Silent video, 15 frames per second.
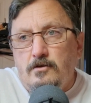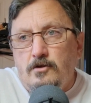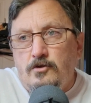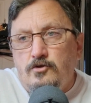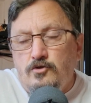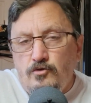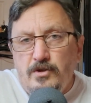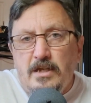a
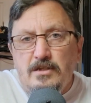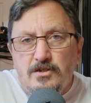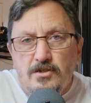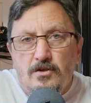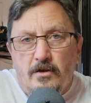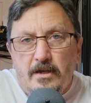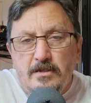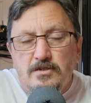good
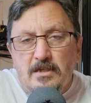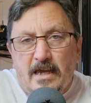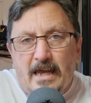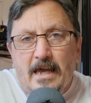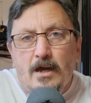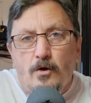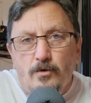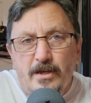insight into
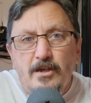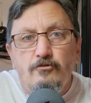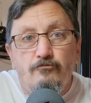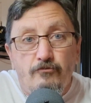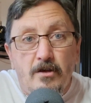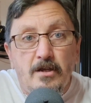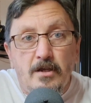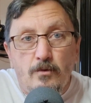how he
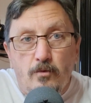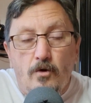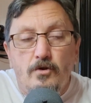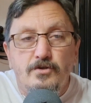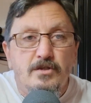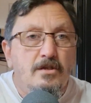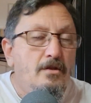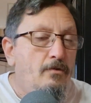really
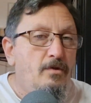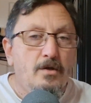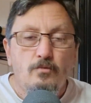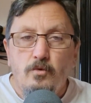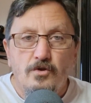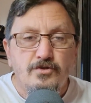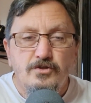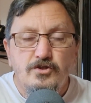was. He
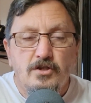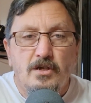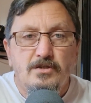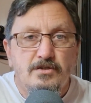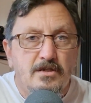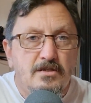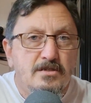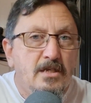wasn't
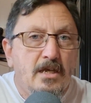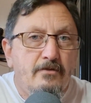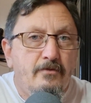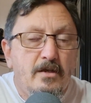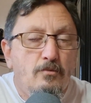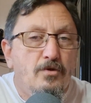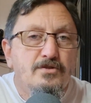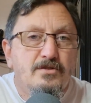just this TV.
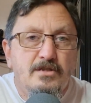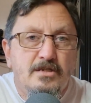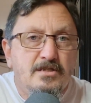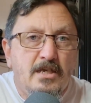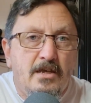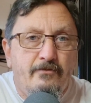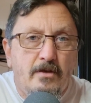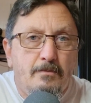He wasn't this
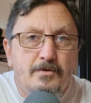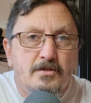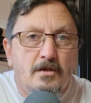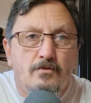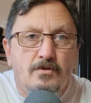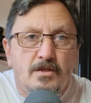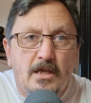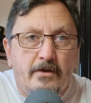TV
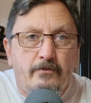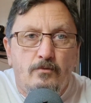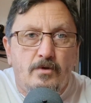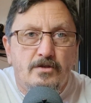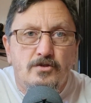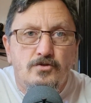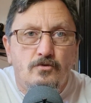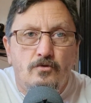persona that
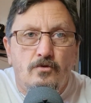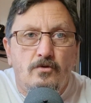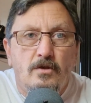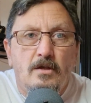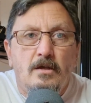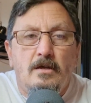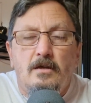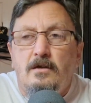everyone saw,
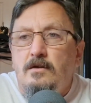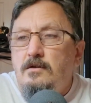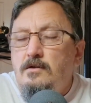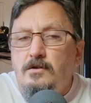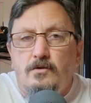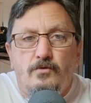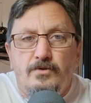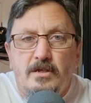
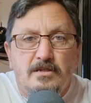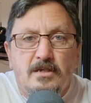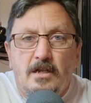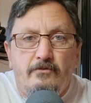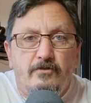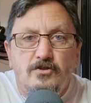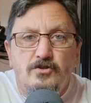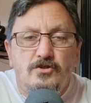on their
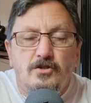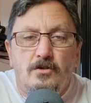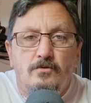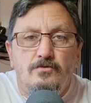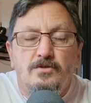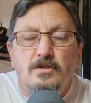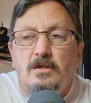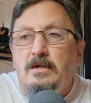television
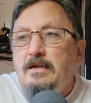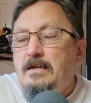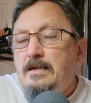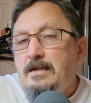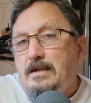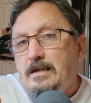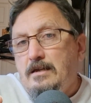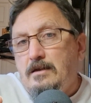shows.
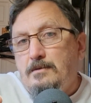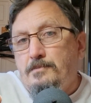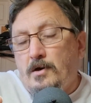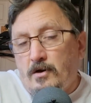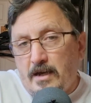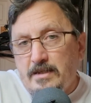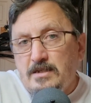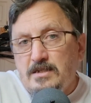
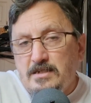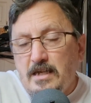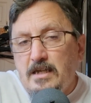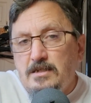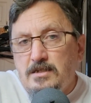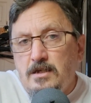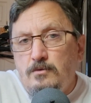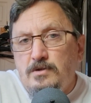Behind the
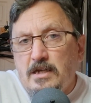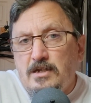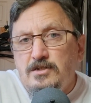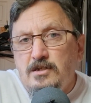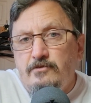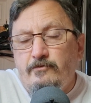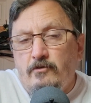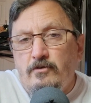scenes, he was
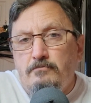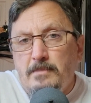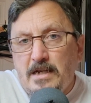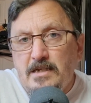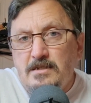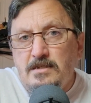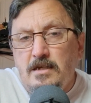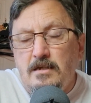actually very
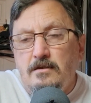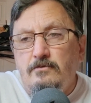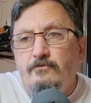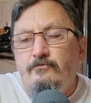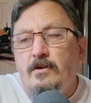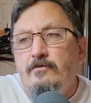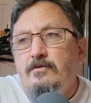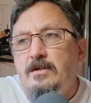menacing,
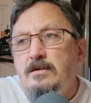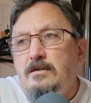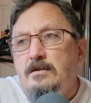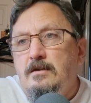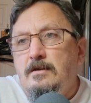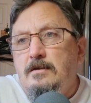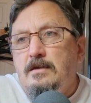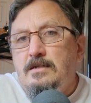very
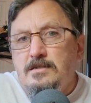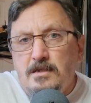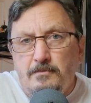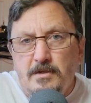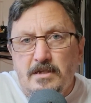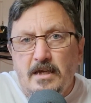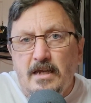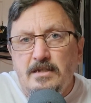
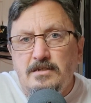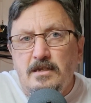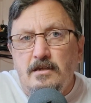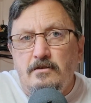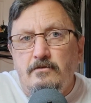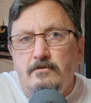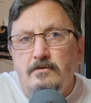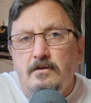
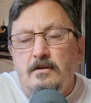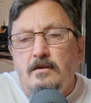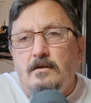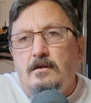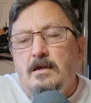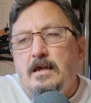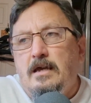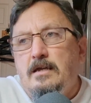intimidating,
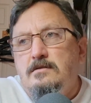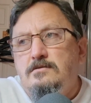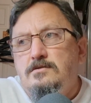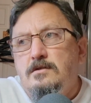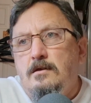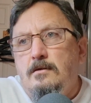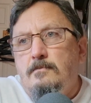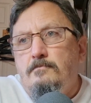and
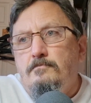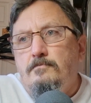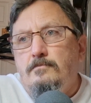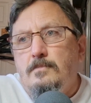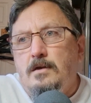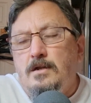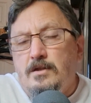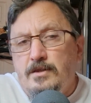
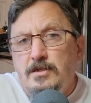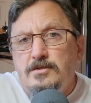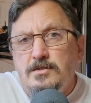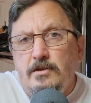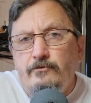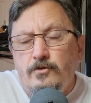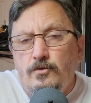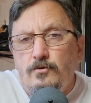I think
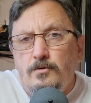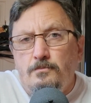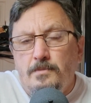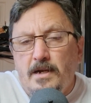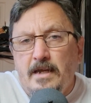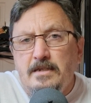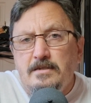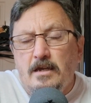Steve Coogan
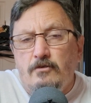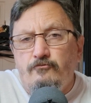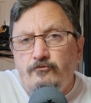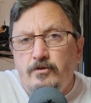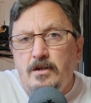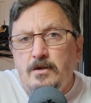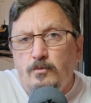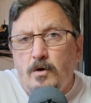played that
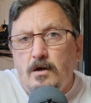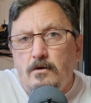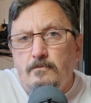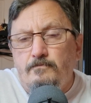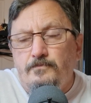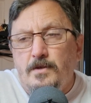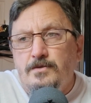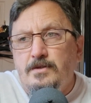really well.
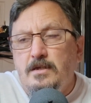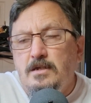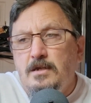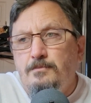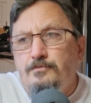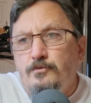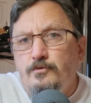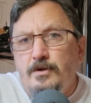I think he
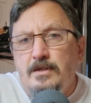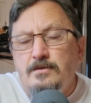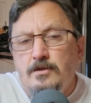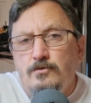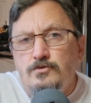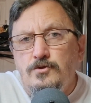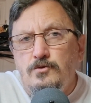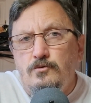brought in
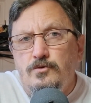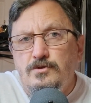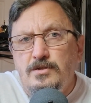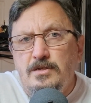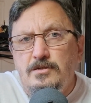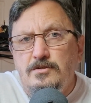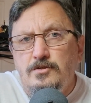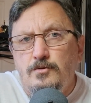those
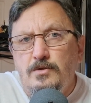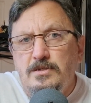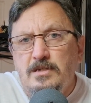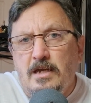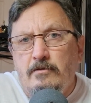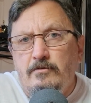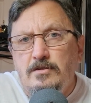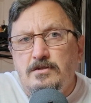nuances to his
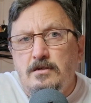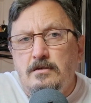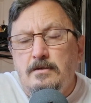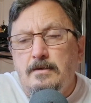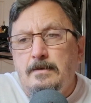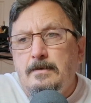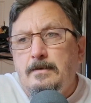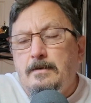character.
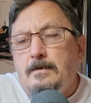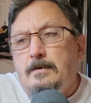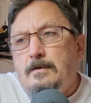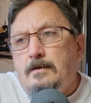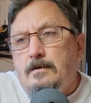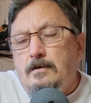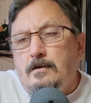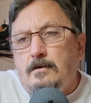
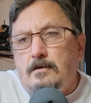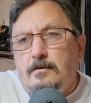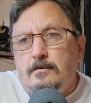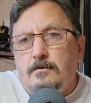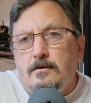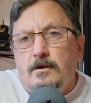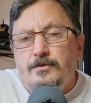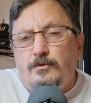
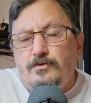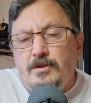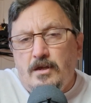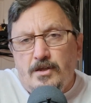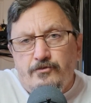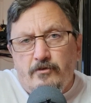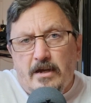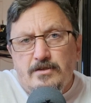I thought the
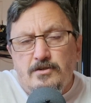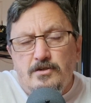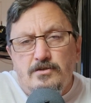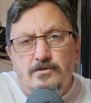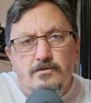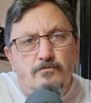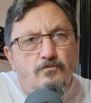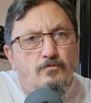other
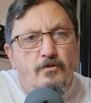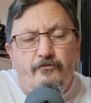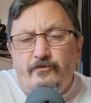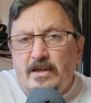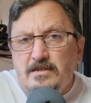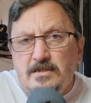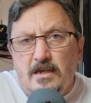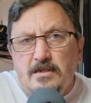actors were
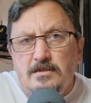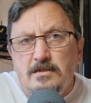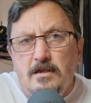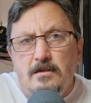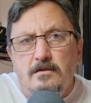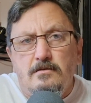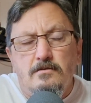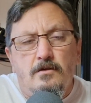
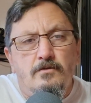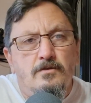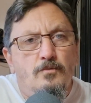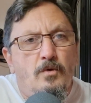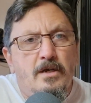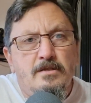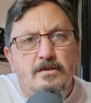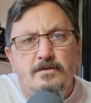fantastic in the
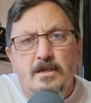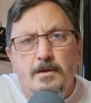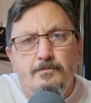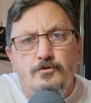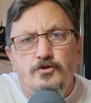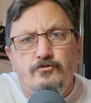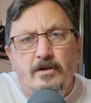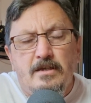way that they
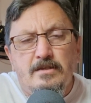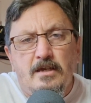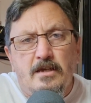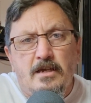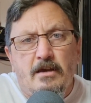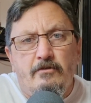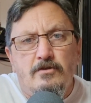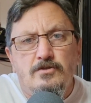portrayed their
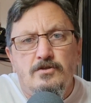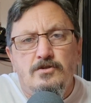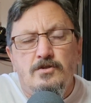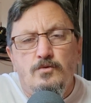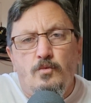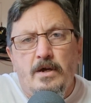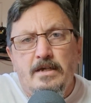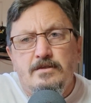characters and
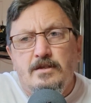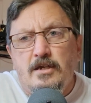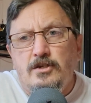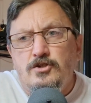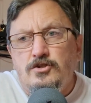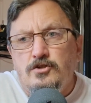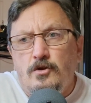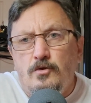the way they
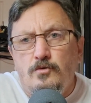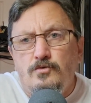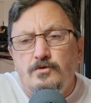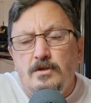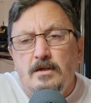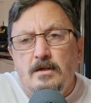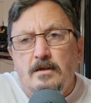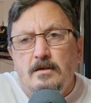showed
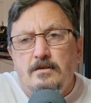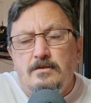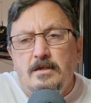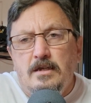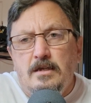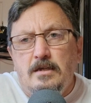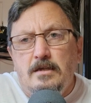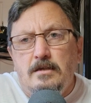
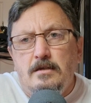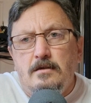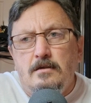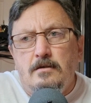the